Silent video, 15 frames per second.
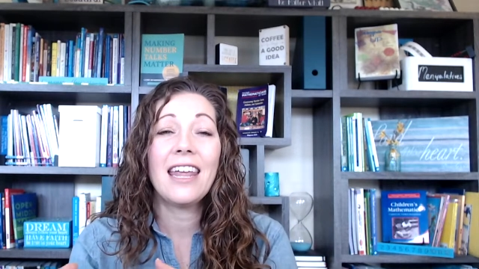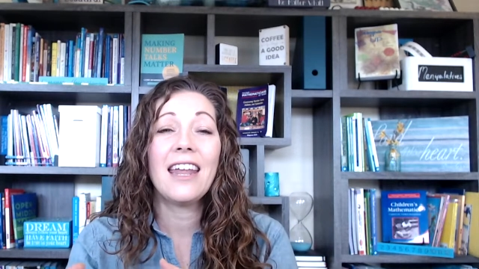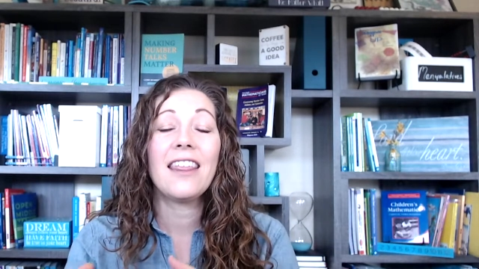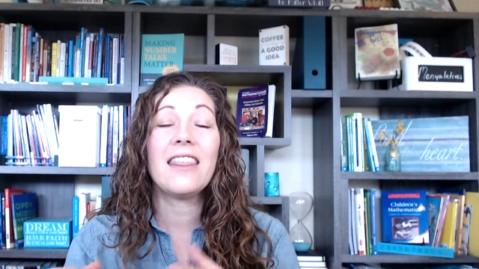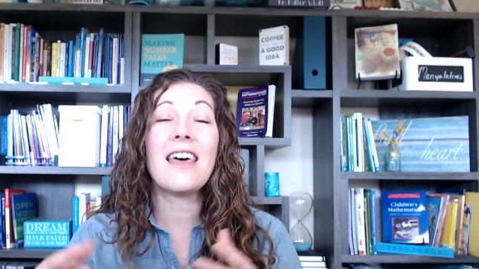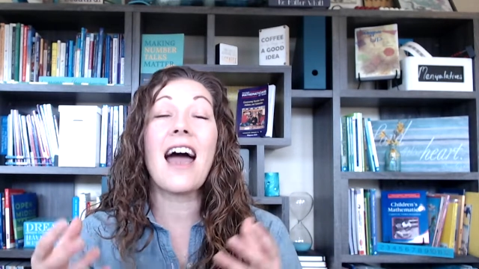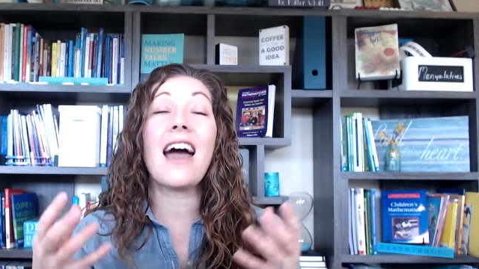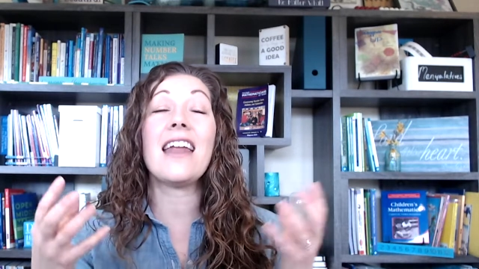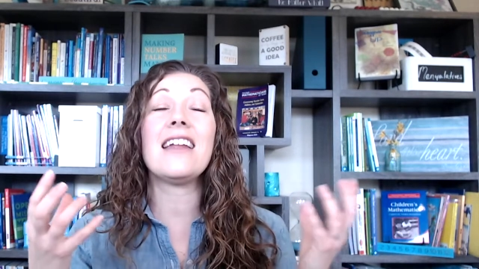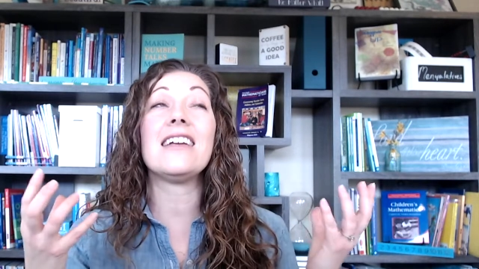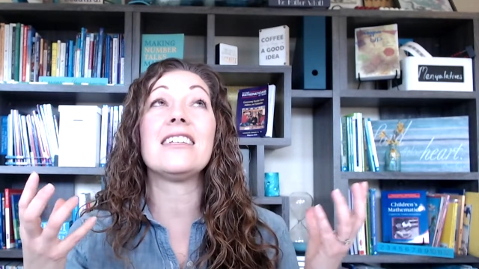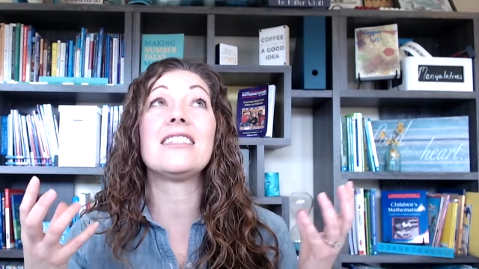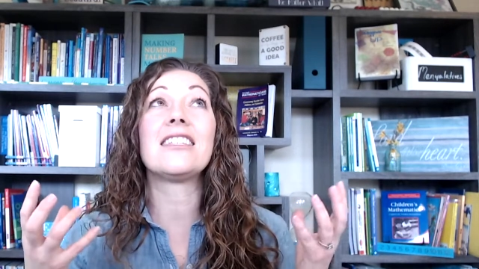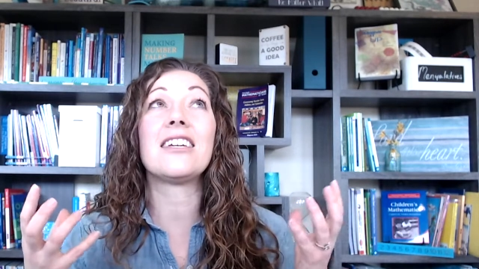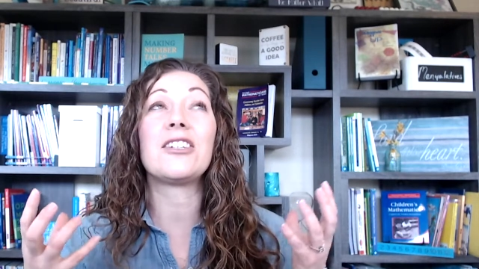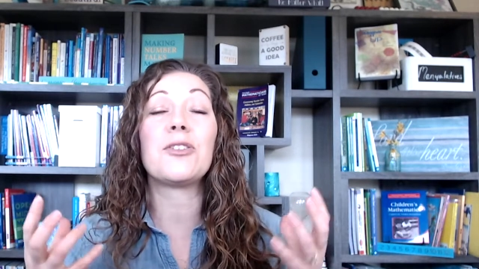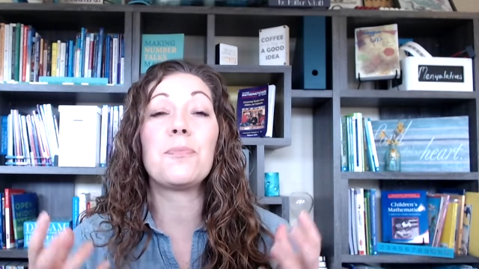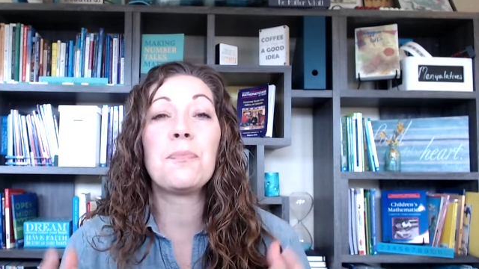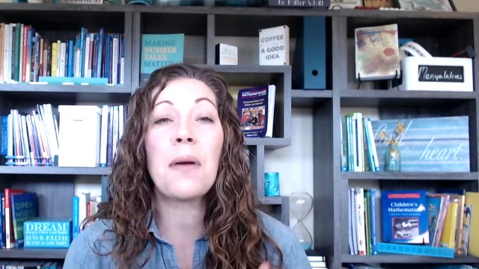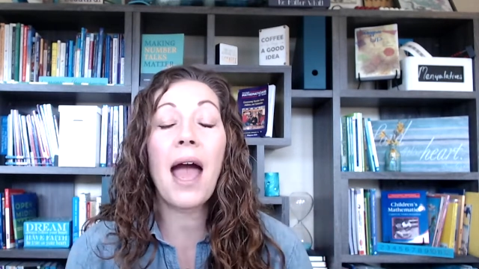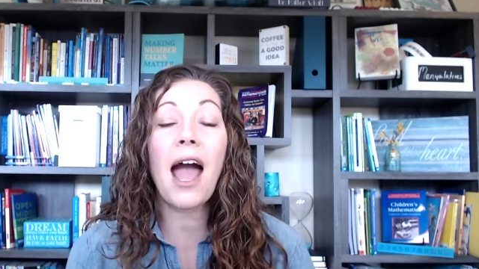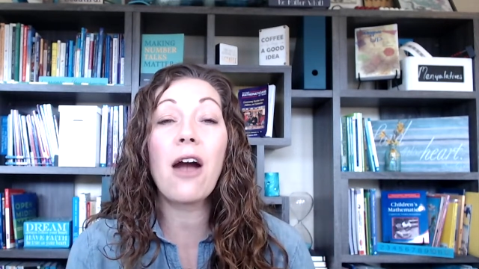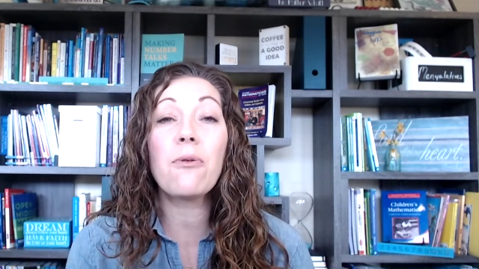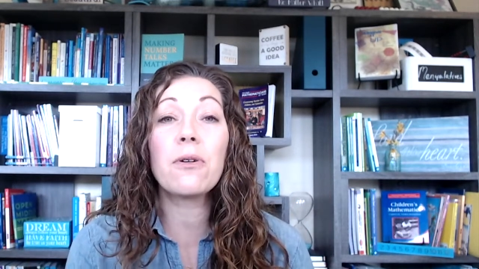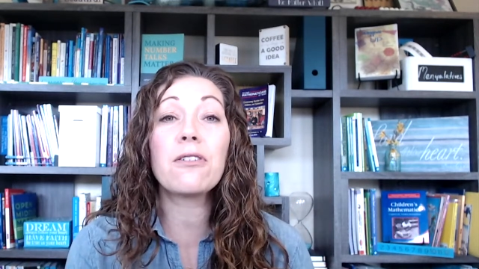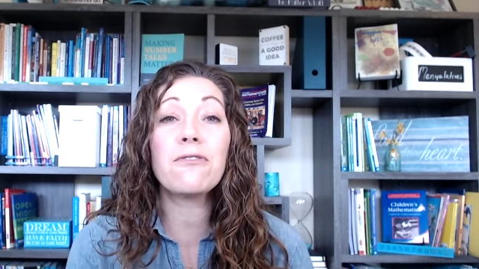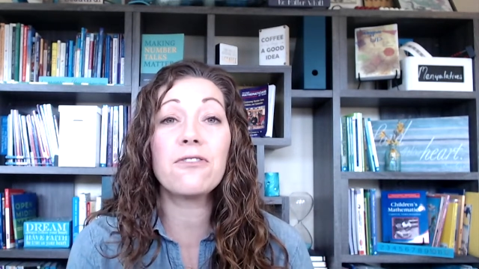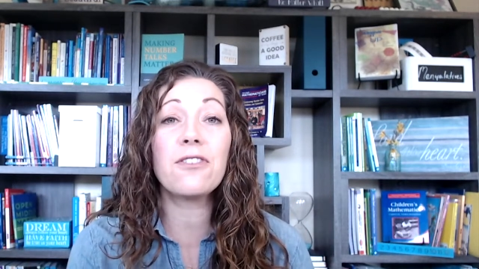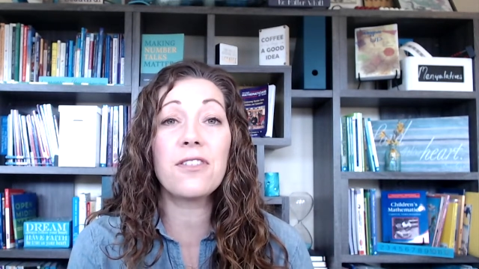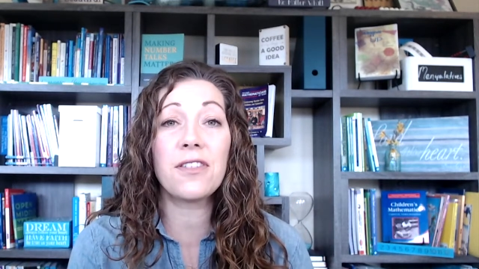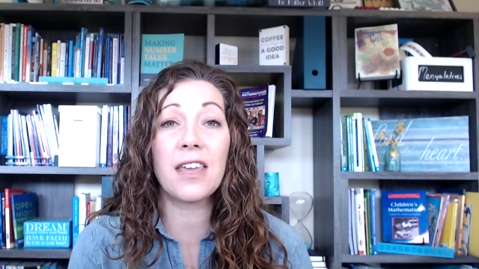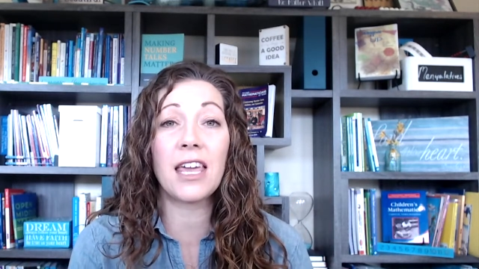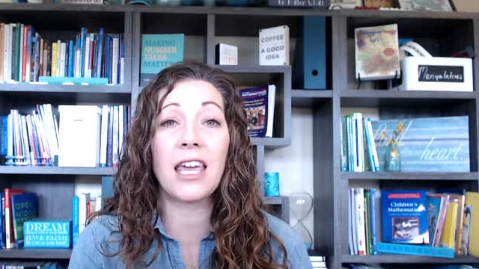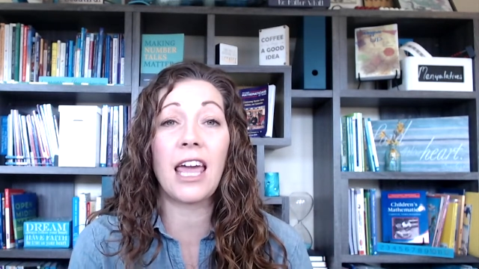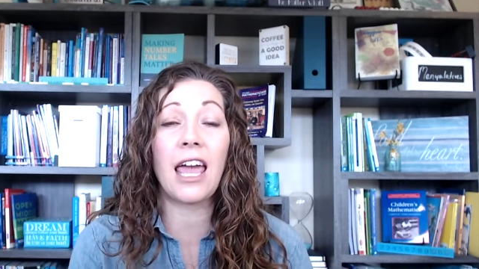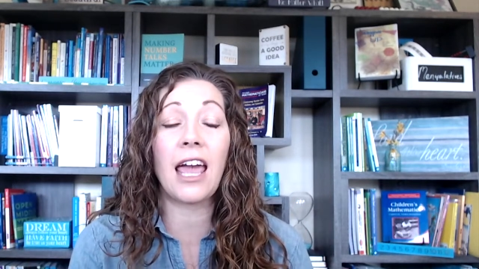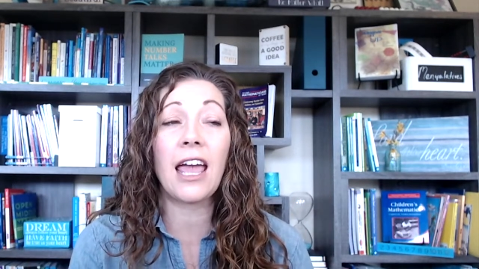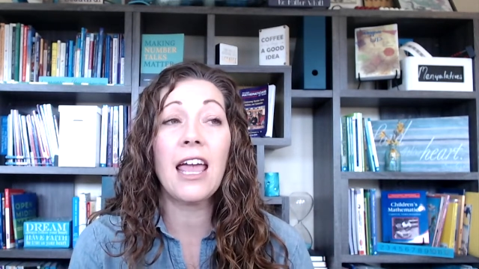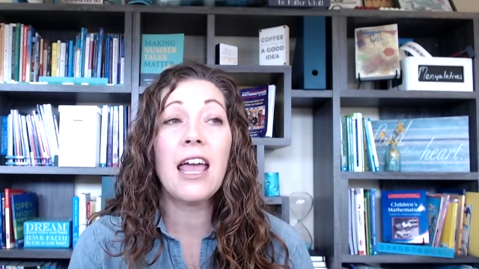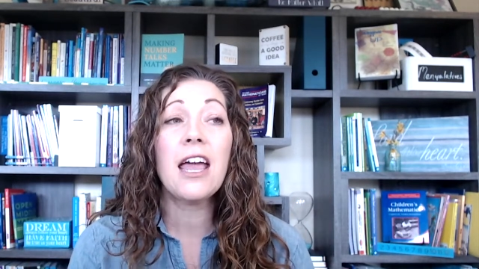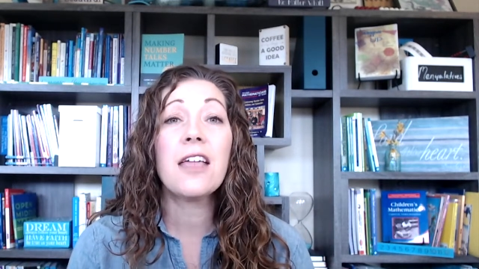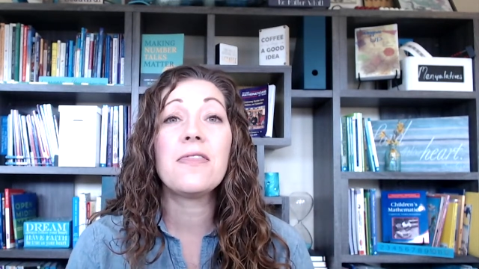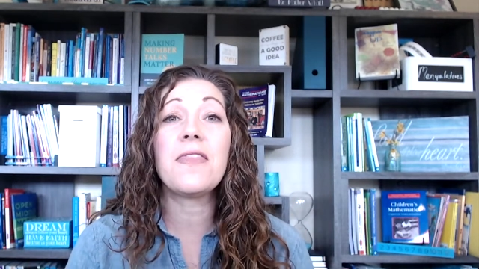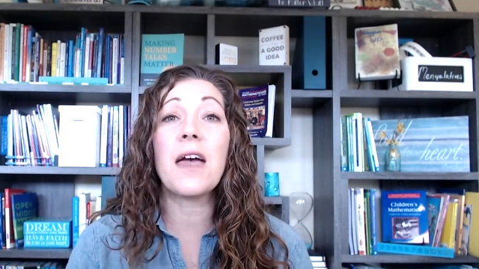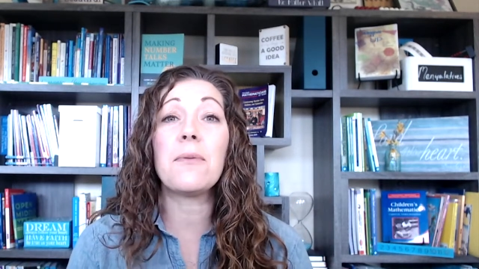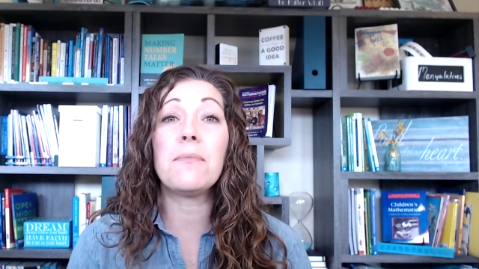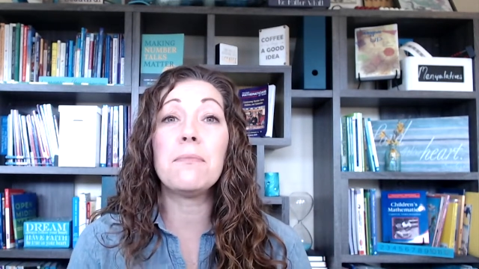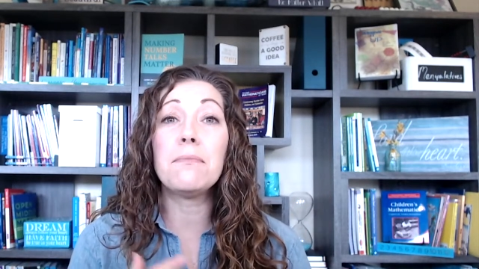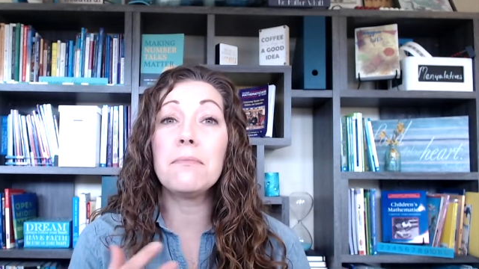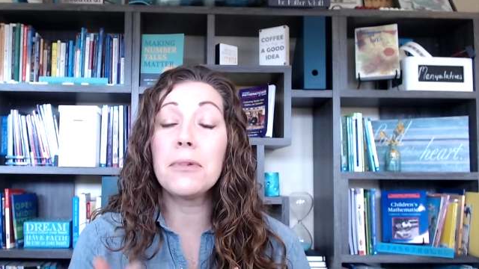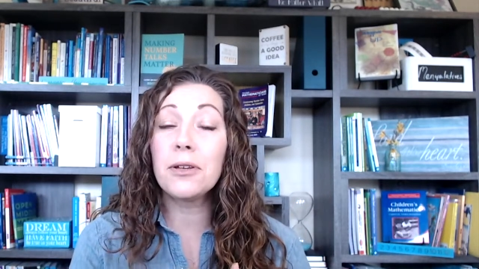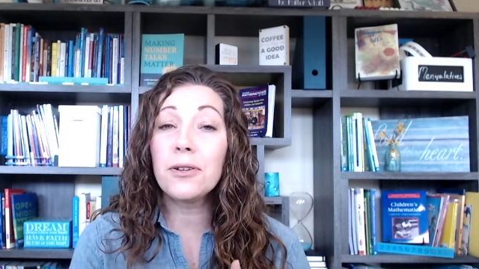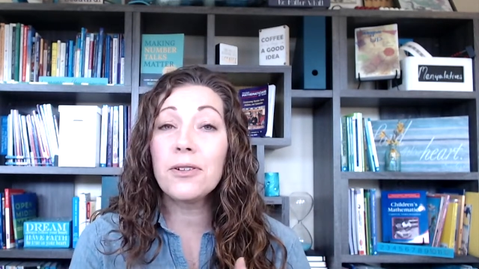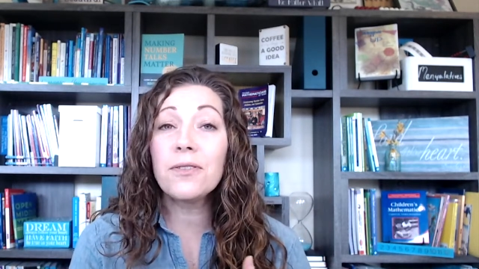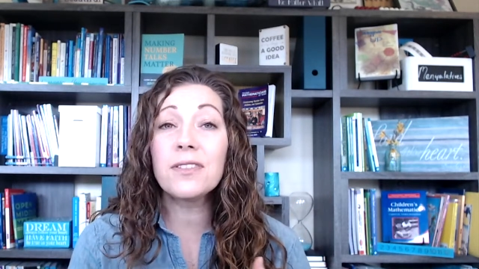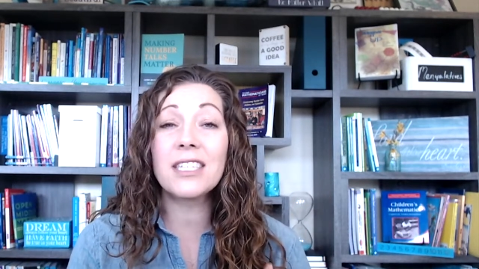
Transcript: That is such powerful thinking that moves